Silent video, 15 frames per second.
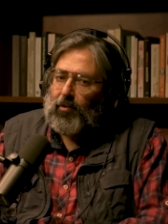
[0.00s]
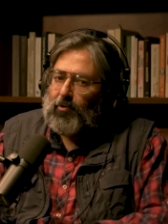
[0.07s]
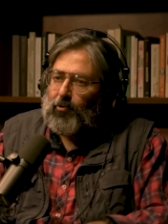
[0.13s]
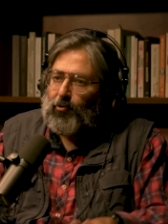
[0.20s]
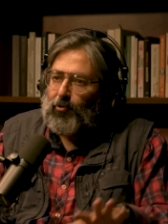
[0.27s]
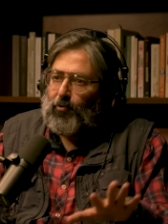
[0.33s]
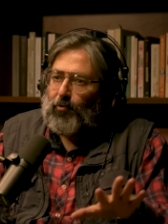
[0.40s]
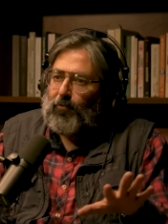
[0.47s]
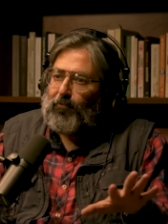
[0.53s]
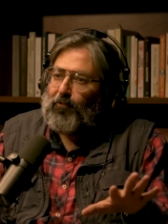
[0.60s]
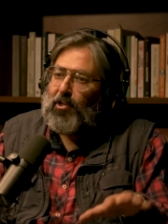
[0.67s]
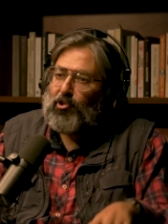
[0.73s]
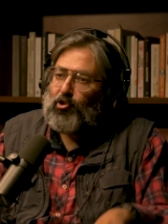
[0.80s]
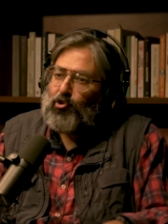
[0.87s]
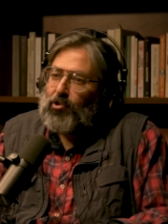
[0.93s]
you know,
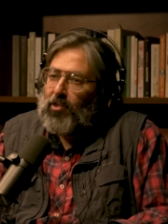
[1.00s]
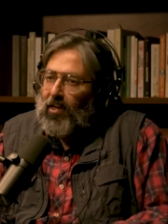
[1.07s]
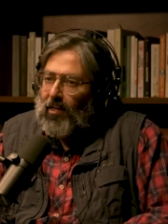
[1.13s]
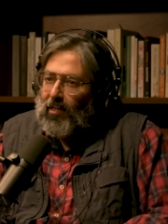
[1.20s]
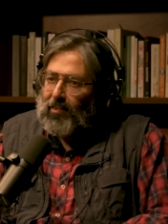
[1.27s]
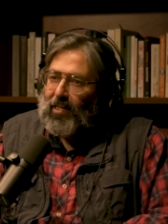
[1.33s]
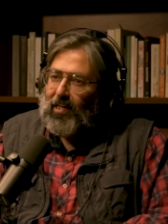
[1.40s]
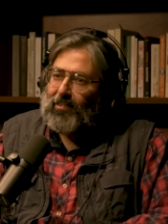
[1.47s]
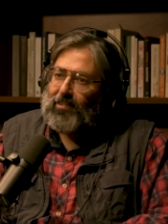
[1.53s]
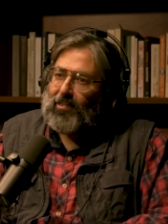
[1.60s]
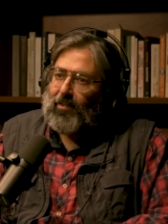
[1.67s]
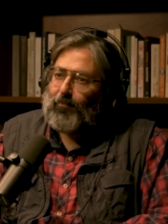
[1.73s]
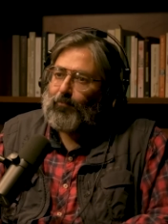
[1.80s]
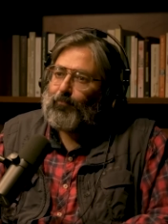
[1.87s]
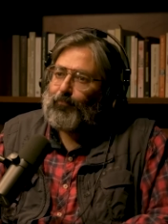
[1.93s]
fringe thing at that
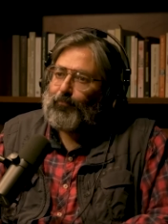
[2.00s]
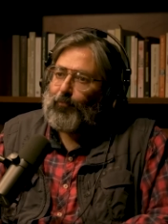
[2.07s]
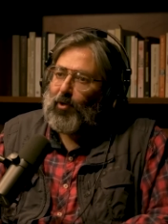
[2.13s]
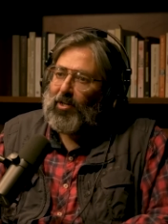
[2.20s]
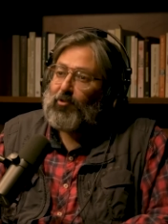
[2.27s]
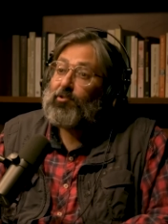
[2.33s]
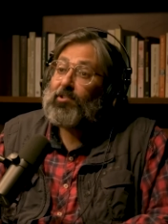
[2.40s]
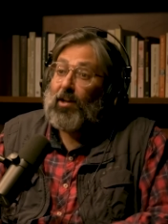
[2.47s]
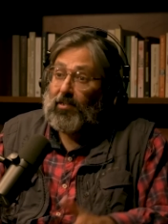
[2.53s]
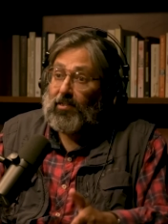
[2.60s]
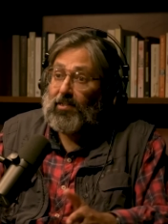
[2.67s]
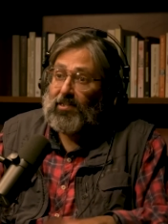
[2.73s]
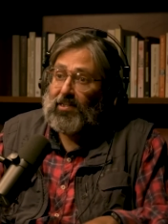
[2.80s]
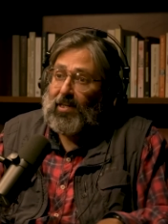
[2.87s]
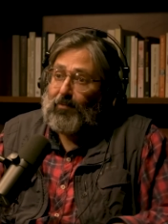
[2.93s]
time when you
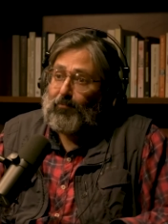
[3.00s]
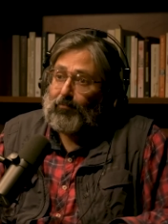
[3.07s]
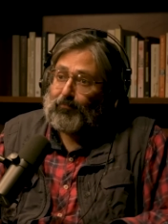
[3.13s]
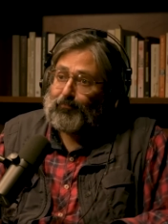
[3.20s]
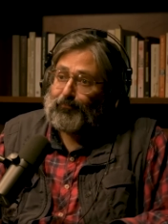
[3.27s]
started TM?